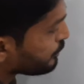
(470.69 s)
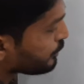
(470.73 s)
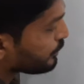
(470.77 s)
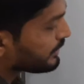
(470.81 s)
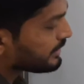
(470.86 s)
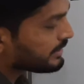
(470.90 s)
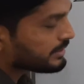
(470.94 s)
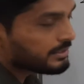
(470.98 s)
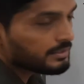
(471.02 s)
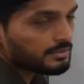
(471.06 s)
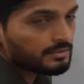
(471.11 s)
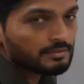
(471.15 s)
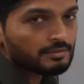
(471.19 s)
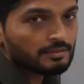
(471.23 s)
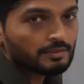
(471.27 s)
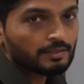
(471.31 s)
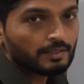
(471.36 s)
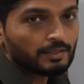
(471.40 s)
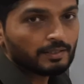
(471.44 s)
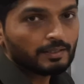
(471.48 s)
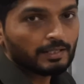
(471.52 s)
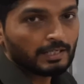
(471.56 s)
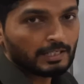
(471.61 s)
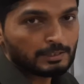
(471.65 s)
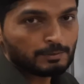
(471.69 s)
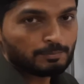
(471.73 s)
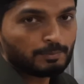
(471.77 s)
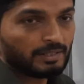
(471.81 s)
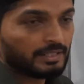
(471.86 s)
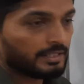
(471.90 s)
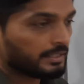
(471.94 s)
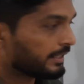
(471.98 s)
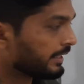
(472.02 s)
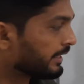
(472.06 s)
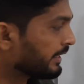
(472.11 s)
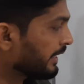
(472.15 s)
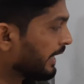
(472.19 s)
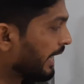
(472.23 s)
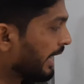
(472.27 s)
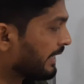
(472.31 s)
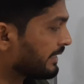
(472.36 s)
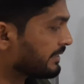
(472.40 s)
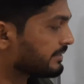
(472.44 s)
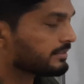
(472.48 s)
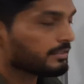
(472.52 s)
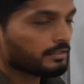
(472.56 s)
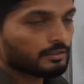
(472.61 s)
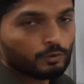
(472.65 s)
So this is expected
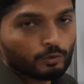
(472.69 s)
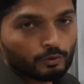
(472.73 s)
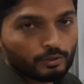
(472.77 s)
answer.